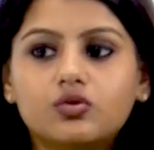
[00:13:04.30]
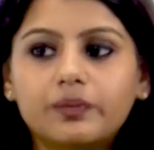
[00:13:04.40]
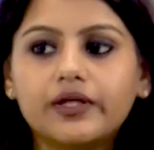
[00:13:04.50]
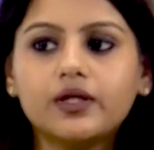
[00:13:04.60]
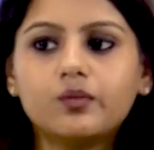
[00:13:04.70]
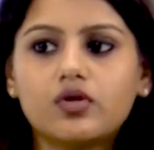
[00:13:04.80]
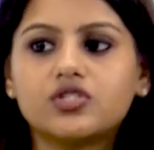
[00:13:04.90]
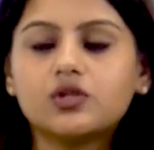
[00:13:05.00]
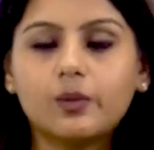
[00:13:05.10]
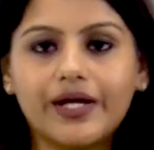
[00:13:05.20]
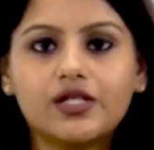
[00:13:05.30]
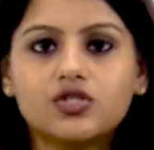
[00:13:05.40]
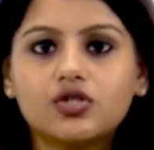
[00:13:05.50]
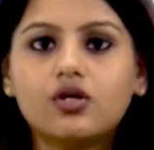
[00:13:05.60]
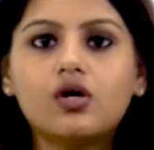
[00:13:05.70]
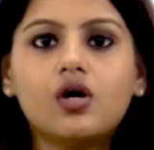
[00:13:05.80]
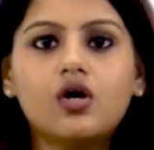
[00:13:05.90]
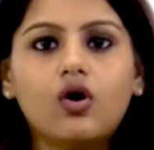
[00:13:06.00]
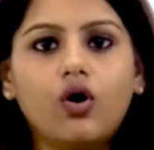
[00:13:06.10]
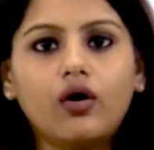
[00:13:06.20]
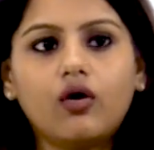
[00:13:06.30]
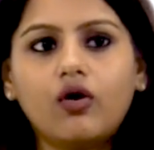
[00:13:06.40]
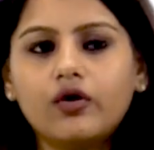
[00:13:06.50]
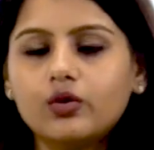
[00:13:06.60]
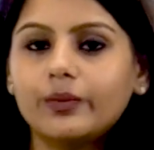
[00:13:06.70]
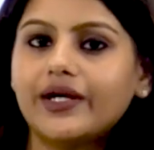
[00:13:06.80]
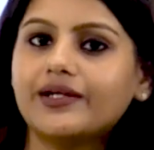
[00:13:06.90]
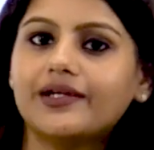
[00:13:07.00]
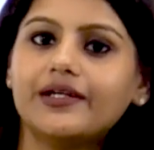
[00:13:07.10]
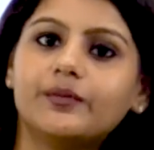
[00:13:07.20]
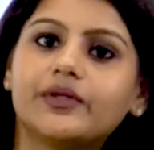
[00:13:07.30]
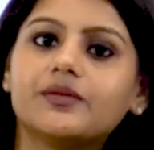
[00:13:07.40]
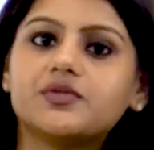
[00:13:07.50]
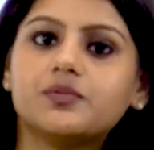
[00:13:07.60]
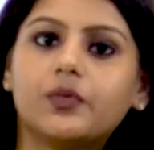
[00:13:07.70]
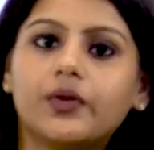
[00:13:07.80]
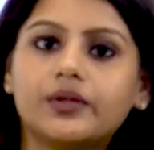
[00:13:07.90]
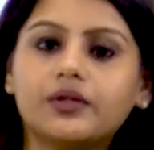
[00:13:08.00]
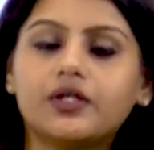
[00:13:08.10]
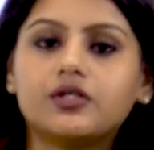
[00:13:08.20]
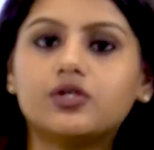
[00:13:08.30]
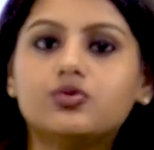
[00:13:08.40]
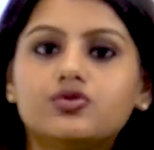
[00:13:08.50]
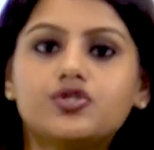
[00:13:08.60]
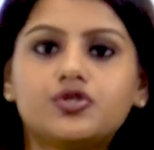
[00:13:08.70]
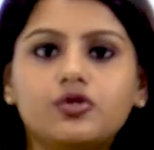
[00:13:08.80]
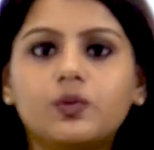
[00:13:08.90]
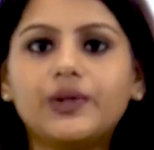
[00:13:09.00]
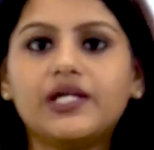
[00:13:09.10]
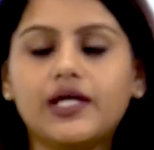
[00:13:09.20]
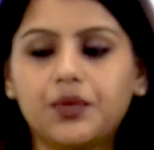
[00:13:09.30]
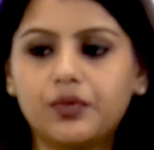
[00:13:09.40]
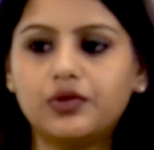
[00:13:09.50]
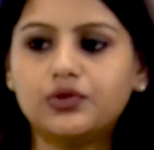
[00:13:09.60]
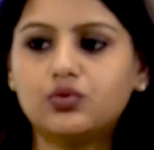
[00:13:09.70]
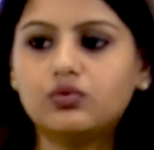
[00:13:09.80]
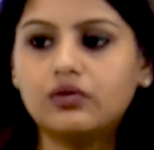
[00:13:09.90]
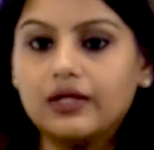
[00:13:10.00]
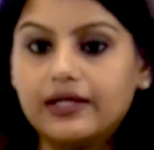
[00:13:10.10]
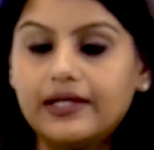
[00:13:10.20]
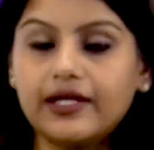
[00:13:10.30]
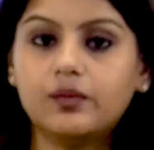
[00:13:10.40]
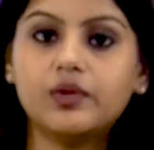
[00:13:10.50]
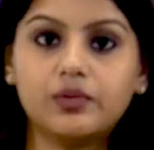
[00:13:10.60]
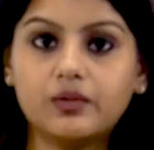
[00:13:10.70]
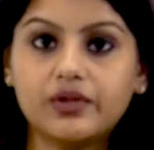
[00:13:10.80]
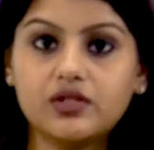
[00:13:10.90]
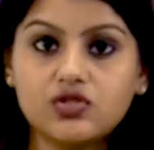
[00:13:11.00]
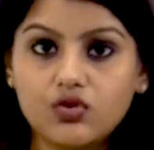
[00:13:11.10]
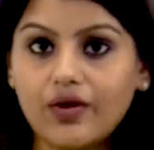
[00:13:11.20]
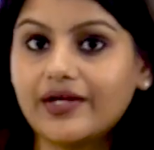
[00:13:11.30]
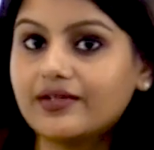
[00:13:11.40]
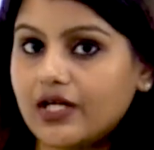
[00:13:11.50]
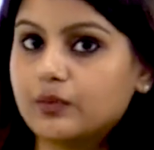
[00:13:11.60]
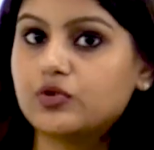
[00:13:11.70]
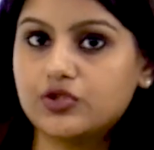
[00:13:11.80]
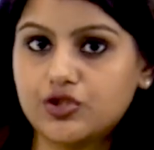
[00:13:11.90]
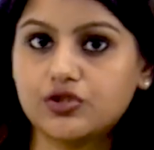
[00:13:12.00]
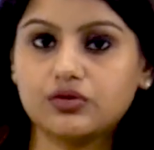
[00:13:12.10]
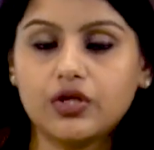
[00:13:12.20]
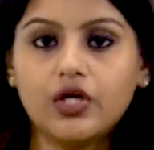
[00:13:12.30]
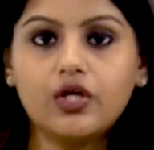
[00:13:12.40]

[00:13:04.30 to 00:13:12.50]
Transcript: to be a project manager, automatically it becomes important that you should be able to lead people, because you are in that position.